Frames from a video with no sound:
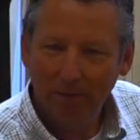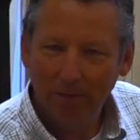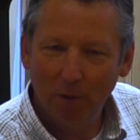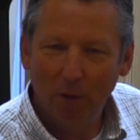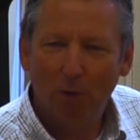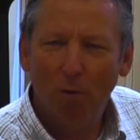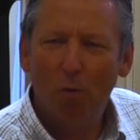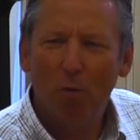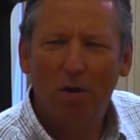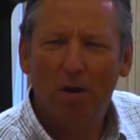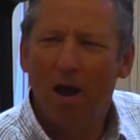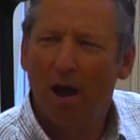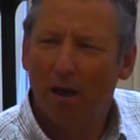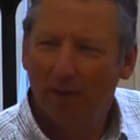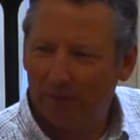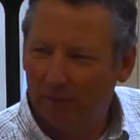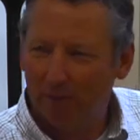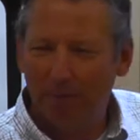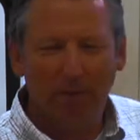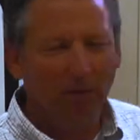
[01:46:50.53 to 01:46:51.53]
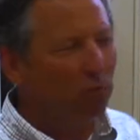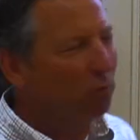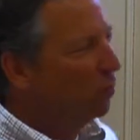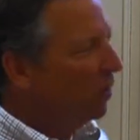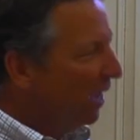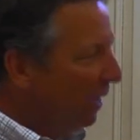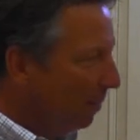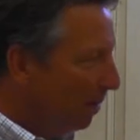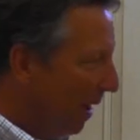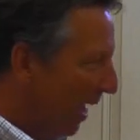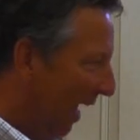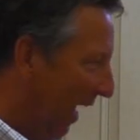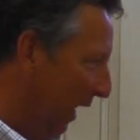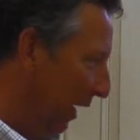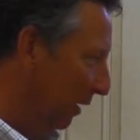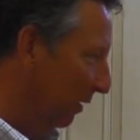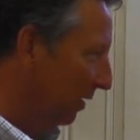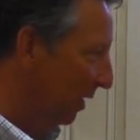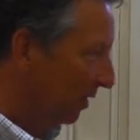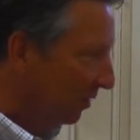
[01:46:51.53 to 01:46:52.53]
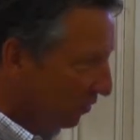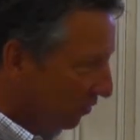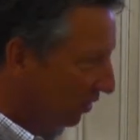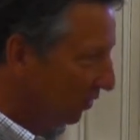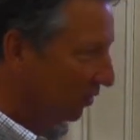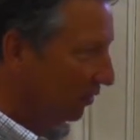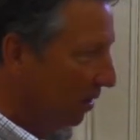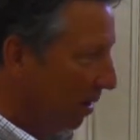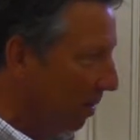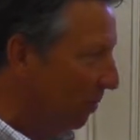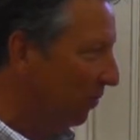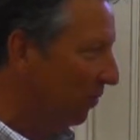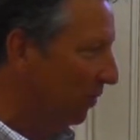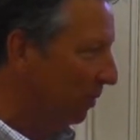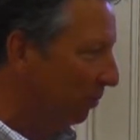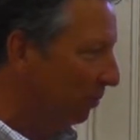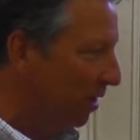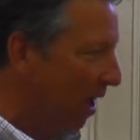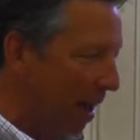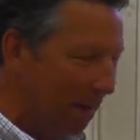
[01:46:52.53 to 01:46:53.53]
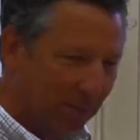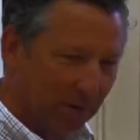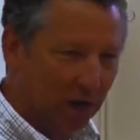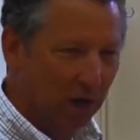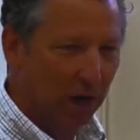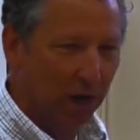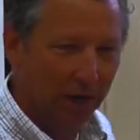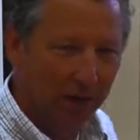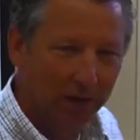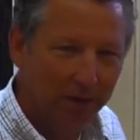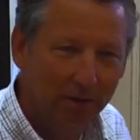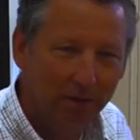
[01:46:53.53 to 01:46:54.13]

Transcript: The whole concept of wingman didn't just come from Top Gun,